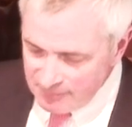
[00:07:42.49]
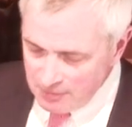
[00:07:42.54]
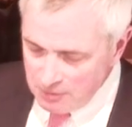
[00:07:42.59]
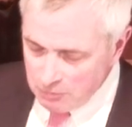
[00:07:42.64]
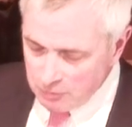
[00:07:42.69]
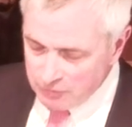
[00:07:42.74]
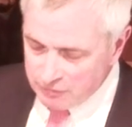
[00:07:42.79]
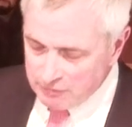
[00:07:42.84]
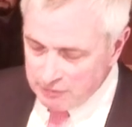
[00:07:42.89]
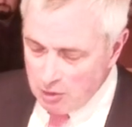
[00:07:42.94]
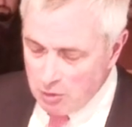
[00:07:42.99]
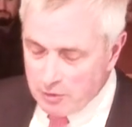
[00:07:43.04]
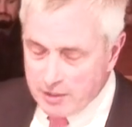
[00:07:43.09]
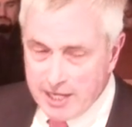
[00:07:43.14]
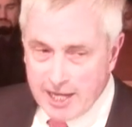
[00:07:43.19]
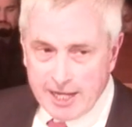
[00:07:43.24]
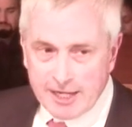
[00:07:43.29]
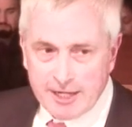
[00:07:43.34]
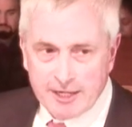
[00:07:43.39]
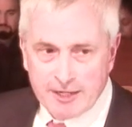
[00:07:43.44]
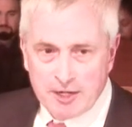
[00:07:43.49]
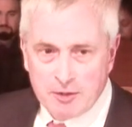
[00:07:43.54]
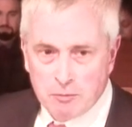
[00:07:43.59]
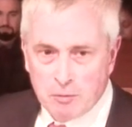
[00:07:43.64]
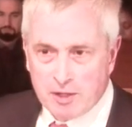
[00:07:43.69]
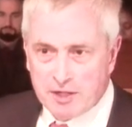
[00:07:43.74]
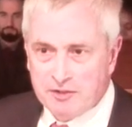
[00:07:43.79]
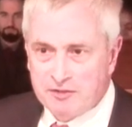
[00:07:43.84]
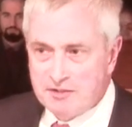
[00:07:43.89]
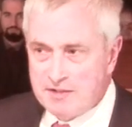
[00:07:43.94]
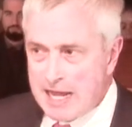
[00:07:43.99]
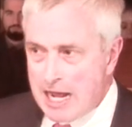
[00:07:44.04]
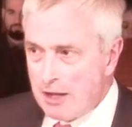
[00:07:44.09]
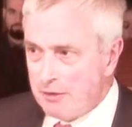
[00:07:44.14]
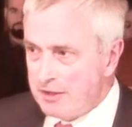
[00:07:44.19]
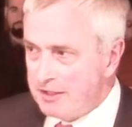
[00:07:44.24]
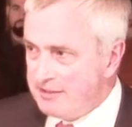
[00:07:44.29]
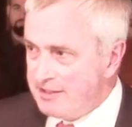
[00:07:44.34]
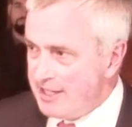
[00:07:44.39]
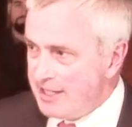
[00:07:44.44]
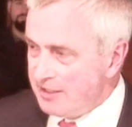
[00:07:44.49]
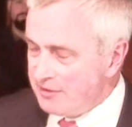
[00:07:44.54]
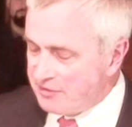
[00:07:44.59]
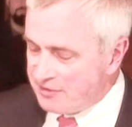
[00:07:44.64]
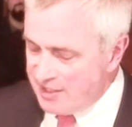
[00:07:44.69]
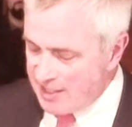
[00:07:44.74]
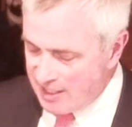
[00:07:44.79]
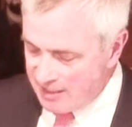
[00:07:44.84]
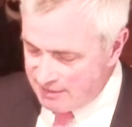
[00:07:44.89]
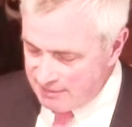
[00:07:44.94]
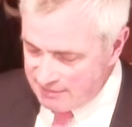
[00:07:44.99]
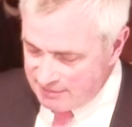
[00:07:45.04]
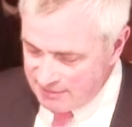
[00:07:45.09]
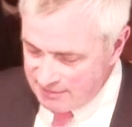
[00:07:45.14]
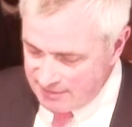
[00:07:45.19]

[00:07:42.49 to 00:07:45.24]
was located in what is now the Dean's Den.